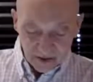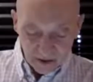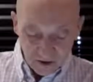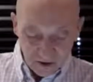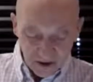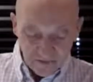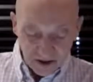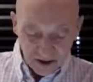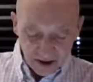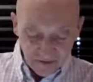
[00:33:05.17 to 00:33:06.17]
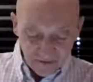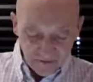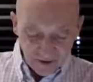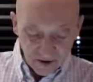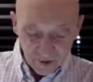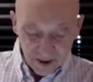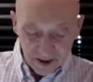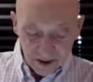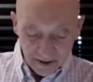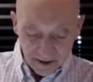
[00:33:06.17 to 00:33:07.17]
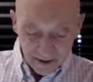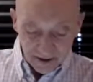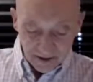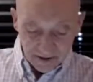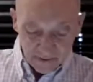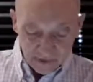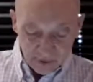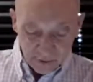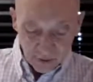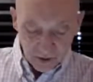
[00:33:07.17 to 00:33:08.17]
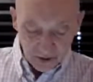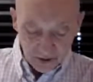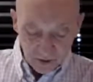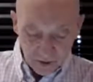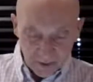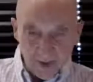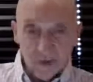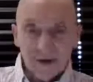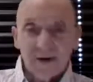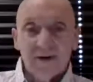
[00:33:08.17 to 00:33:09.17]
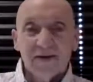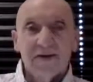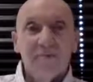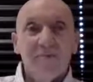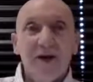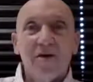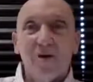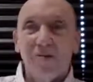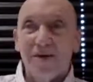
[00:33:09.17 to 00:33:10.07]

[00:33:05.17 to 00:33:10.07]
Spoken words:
those living near and far away, those born and to be born, may all